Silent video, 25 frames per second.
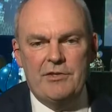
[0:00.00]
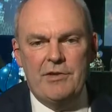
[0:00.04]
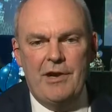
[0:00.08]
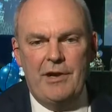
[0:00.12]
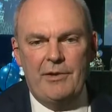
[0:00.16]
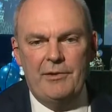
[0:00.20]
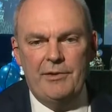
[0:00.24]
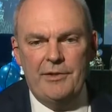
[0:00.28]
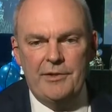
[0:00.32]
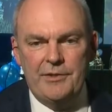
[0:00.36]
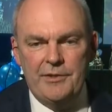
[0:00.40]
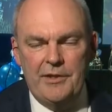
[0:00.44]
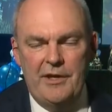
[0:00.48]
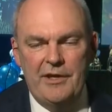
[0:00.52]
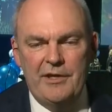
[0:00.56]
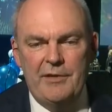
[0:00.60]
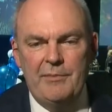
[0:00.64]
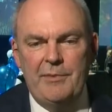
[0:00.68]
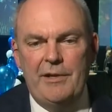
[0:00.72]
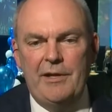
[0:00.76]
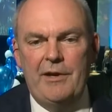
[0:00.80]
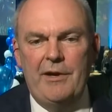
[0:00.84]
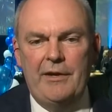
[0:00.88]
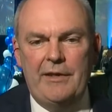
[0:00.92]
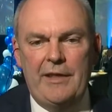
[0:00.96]
struggled at time to
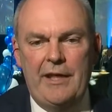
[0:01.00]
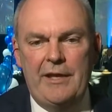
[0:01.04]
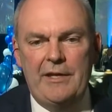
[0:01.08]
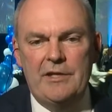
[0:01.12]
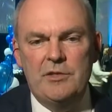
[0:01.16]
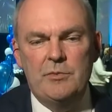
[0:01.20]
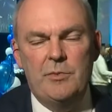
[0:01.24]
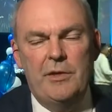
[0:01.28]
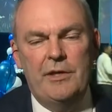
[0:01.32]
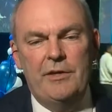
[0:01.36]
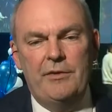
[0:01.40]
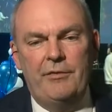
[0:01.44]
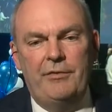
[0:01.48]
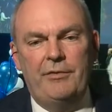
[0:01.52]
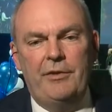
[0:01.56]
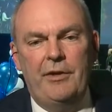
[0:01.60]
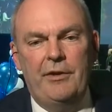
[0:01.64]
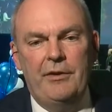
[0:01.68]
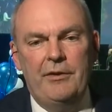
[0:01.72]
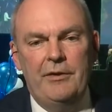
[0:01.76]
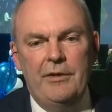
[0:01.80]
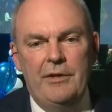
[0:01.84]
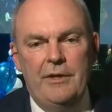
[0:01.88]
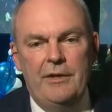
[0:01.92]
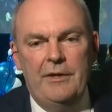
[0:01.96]
be like that as well.
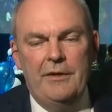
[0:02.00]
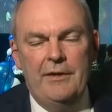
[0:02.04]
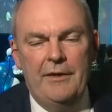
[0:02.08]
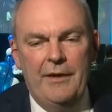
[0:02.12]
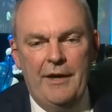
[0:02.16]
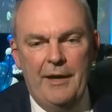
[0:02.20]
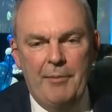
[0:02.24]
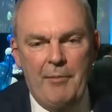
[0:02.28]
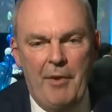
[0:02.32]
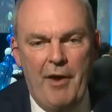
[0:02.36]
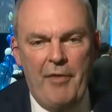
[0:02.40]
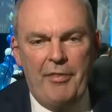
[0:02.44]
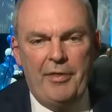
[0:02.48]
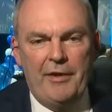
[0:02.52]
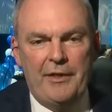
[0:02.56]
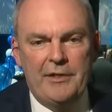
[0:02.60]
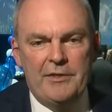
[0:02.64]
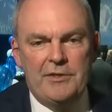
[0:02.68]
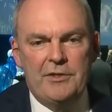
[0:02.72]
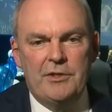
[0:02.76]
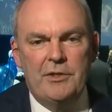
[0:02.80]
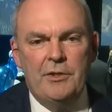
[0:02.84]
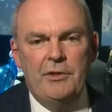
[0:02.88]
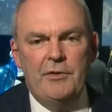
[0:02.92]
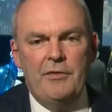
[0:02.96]
So um, I think
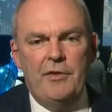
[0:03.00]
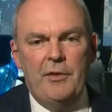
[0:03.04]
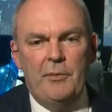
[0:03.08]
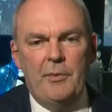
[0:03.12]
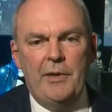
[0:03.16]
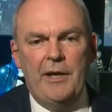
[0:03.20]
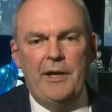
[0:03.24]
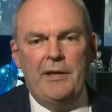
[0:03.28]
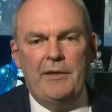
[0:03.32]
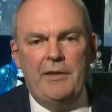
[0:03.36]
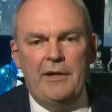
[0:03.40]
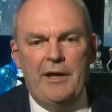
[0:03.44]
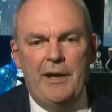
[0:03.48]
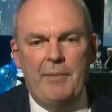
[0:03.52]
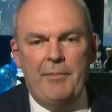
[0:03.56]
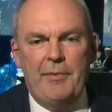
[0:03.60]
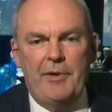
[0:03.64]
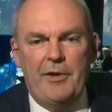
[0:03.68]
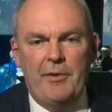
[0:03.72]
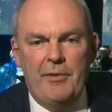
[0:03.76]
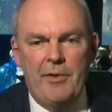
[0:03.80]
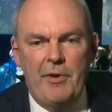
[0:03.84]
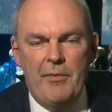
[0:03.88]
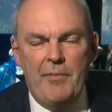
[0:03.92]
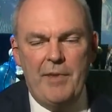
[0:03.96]
it's good that we ended up
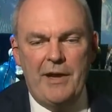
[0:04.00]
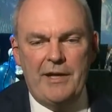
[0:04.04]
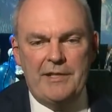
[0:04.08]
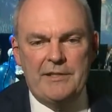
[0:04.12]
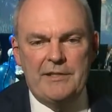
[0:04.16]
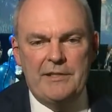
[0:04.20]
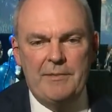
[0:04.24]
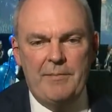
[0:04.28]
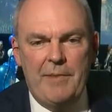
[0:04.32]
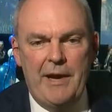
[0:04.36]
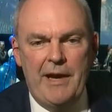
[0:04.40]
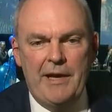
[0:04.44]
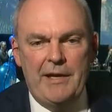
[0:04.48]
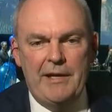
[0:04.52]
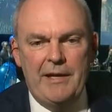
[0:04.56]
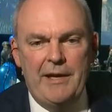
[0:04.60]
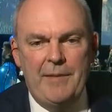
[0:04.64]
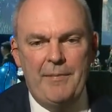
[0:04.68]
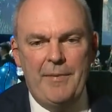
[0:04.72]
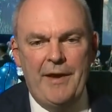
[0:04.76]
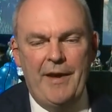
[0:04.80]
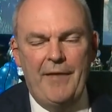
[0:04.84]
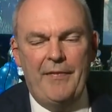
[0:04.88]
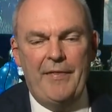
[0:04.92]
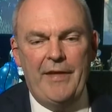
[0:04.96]
in a robust debate
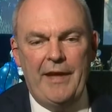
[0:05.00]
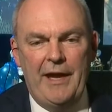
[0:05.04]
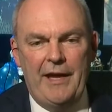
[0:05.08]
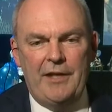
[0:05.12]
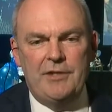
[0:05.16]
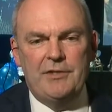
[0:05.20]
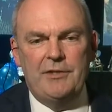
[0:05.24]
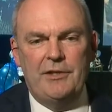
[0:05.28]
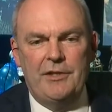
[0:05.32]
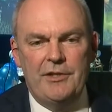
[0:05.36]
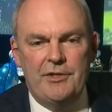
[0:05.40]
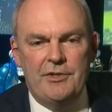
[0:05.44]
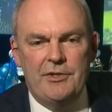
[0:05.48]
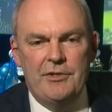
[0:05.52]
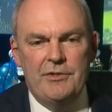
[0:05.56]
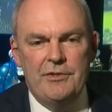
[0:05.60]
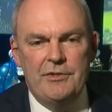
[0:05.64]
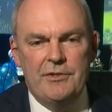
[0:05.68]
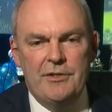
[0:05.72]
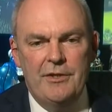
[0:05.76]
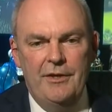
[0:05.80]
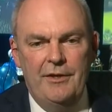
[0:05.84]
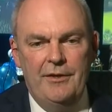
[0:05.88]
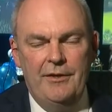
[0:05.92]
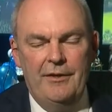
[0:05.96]
about the actual
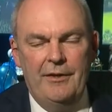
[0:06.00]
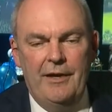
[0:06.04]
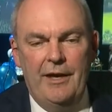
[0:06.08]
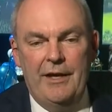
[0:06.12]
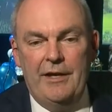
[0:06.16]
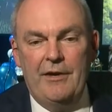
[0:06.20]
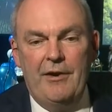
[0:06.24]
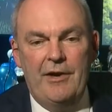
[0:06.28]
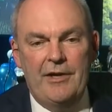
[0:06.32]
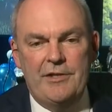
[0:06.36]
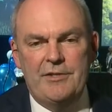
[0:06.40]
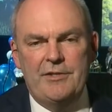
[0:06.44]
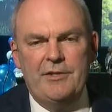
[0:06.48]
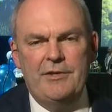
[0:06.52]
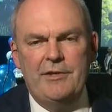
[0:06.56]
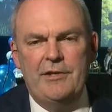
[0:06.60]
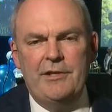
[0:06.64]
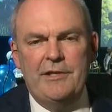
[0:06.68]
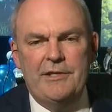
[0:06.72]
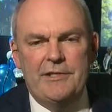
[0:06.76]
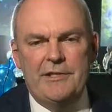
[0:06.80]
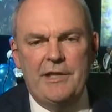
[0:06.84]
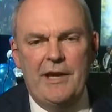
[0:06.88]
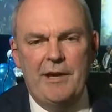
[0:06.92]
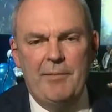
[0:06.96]
issues, and I
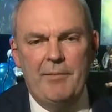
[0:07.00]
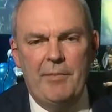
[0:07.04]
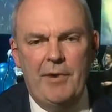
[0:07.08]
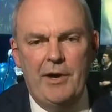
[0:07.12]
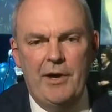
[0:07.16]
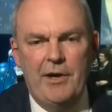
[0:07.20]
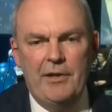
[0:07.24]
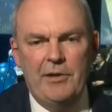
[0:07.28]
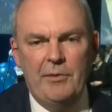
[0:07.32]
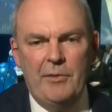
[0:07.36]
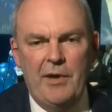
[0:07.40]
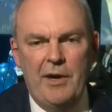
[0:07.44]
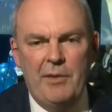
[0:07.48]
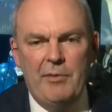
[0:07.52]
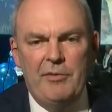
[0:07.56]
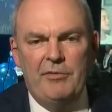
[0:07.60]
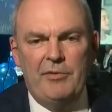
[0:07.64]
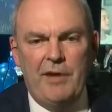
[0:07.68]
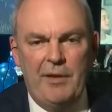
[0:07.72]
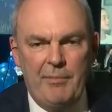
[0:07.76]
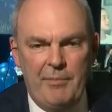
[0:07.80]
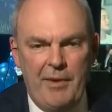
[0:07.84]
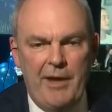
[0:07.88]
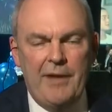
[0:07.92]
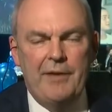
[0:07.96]
certainly stand by the way
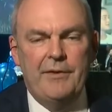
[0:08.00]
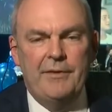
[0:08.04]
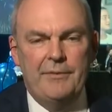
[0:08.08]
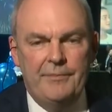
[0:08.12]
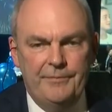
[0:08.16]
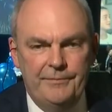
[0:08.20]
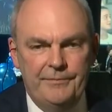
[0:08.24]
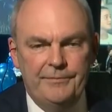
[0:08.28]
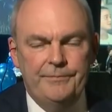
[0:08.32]
we've campaigned.